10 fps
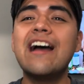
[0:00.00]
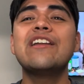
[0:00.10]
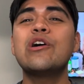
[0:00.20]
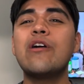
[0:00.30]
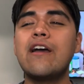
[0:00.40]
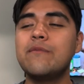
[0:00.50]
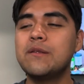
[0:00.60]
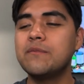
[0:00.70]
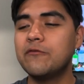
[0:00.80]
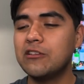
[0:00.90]
I know I've
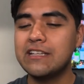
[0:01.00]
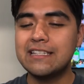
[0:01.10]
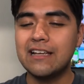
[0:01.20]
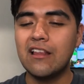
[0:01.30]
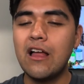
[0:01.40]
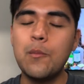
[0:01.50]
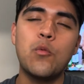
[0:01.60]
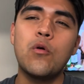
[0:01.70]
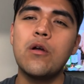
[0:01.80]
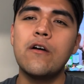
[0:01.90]
been releasing a lot
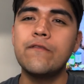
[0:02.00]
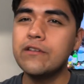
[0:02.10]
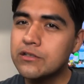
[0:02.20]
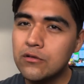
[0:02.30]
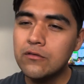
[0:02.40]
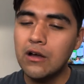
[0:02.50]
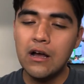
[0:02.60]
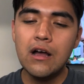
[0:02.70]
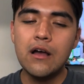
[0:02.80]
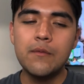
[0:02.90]
more official
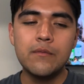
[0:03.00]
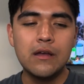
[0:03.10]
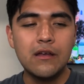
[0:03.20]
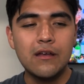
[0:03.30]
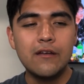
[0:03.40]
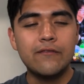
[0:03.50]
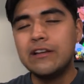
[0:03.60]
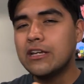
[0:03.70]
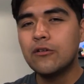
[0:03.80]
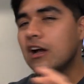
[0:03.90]

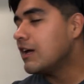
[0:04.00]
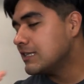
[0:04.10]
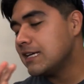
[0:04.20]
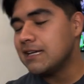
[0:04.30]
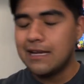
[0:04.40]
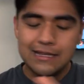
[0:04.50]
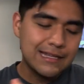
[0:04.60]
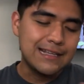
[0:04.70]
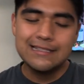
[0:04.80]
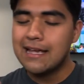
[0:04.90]
video content and
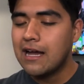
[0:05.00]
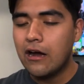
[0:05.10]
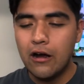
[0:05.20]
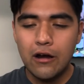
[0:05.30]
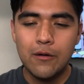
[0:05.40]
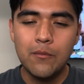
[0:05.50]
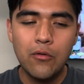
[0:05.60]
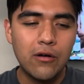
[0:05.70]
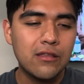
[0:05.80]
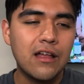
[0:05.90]
things that are
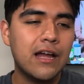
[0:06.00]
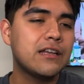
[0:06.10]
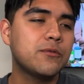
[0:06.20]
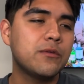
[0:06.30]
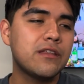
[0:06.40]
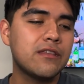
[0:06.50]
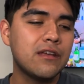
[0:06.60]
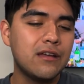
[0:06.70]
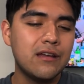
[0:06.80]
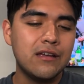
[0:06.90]
more aligned with,
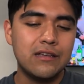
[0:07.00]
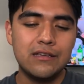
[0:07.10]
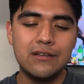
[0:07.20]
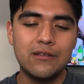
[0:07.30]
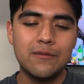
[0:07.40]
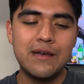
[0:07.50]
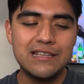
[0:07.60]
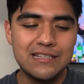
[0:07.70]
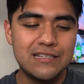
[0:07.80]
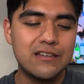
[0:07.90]
you know, the
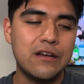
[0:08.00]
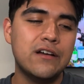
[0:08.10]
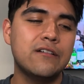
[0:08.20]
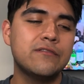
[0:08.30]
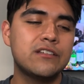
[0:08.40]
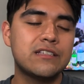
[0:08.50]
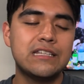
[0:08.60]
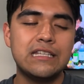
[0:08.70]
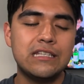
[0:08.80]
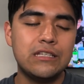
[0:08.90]
message of
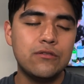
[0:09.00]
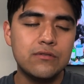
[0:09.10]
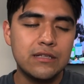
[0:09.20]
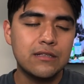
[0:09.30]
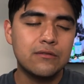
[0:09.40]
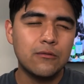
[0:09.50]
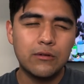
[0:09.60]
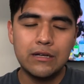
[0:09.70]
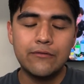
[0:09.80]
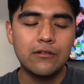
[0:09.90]
just using
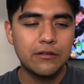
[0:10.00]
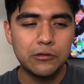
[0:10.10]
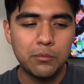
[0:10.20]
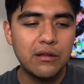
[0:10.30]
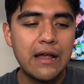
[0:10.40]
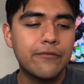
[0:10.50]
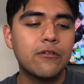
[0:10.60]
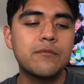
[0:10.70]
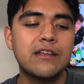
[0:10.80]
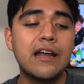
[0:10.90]
whatever little
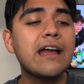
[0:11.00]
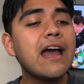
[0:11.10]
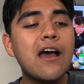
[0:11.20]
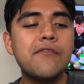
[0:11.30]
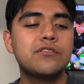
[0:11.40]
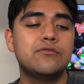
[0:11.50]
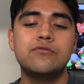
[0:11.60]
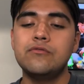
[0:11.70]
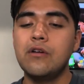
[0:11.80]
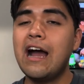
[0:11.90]
platform that I have
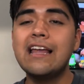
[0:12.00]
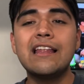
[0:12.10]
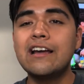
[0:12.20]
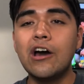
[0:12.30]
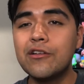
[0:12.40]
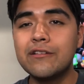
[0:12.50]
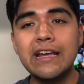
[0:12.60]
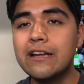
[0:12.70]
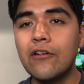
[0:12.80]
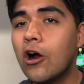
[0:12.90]
to highlight other
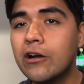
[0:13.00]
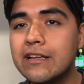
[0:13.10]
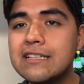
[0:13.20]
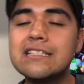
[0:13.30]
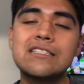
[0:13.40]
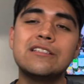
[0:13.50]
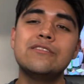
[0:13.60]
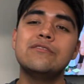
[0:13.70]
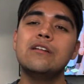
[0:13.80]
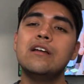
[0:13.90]
Native artists, to